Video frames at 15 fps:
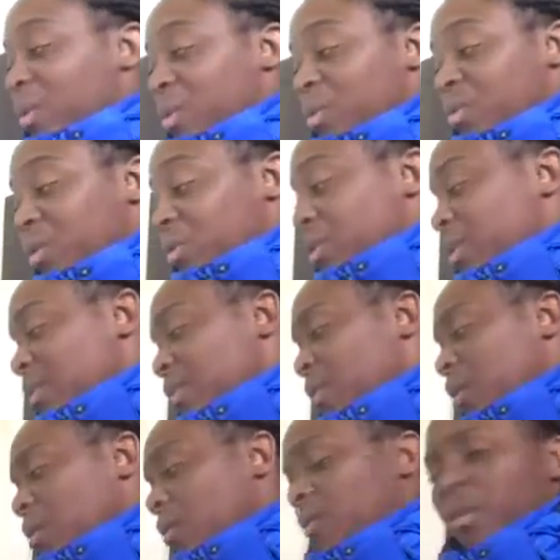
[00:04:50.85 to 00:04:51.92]
It was real
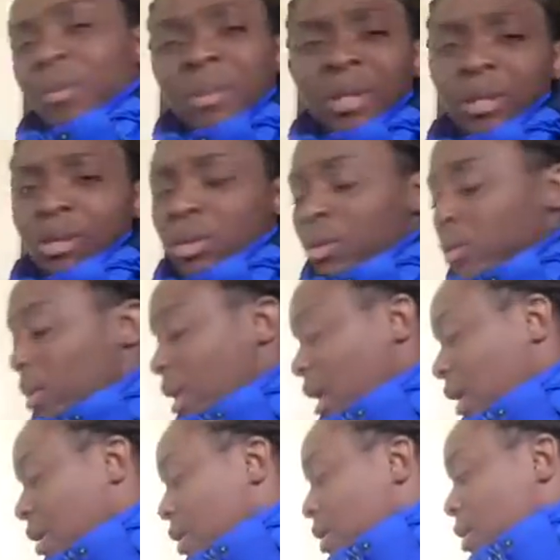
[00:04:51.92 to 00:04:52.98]
difficult for me to do
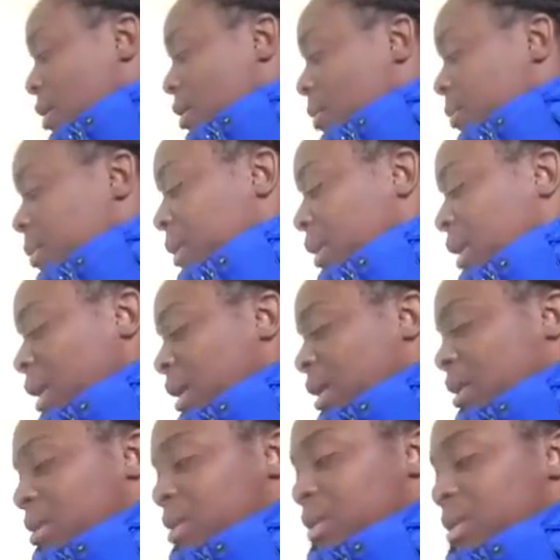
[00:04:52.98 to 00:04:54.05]
that
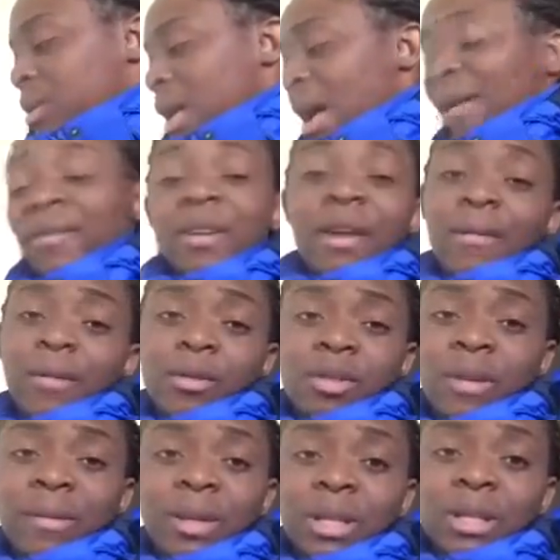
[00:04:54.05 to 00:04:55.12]
because I've never
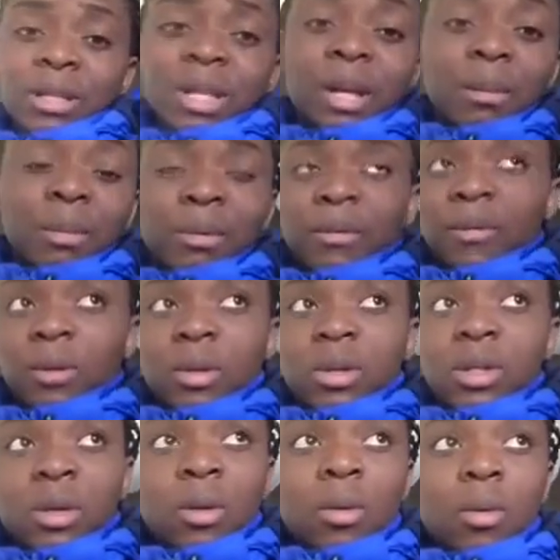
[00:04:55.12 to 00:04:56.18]
driven a stick before,
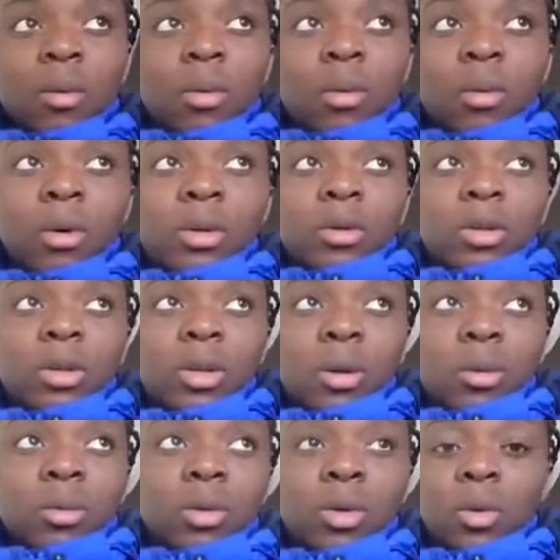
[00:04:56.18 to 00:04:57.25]
or
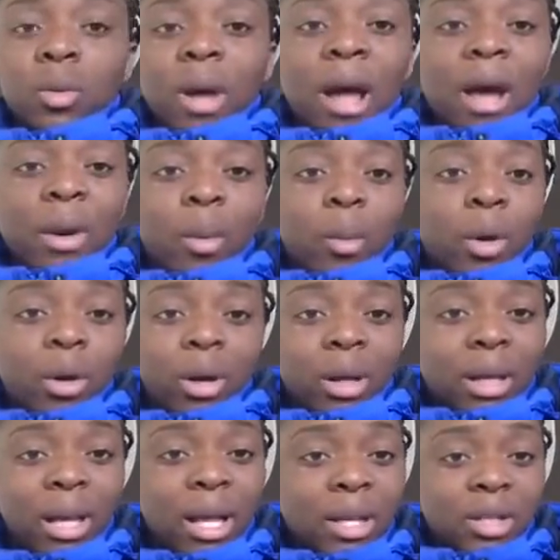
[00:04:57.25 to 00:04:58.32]
knew how to work a
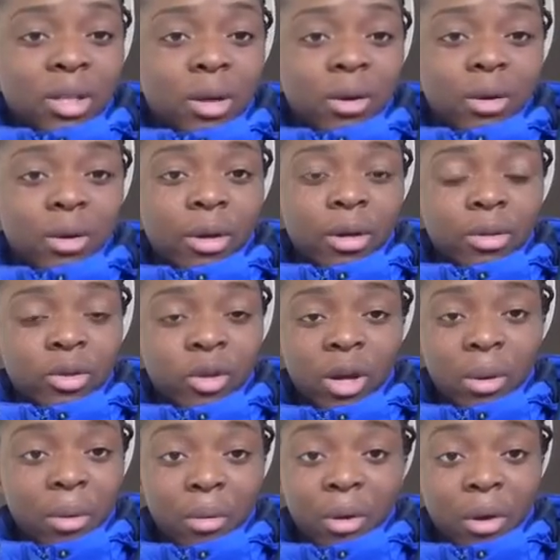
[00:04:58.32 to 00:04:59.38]
clutch on a
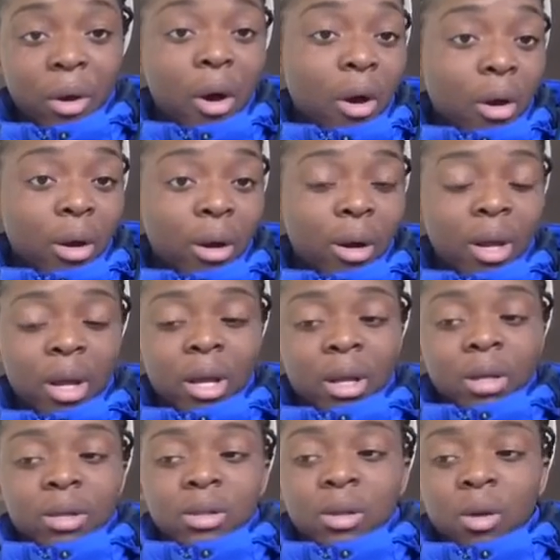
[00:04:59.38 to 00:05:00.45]
truck or a car.
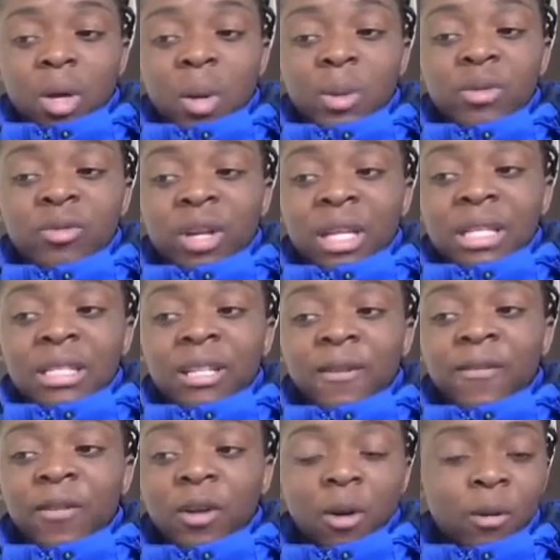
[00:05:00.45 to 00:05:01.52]
So it was really
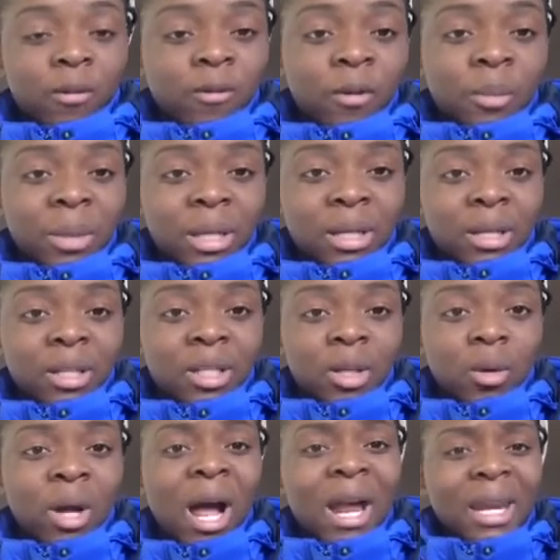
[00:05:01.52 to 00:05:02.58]
difficult for me
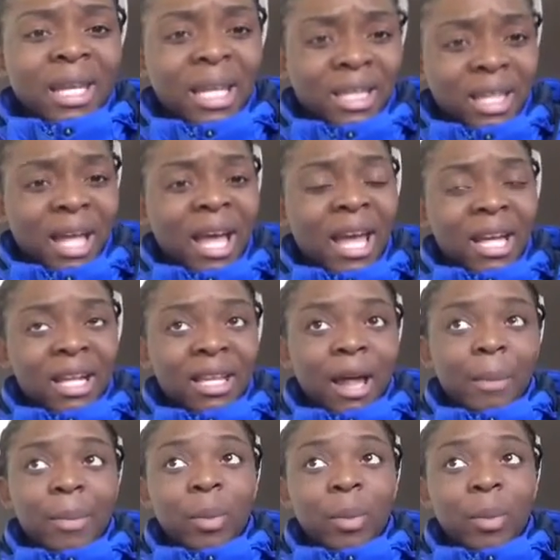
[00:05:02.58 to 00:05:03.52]
to, kind of get the hang of that.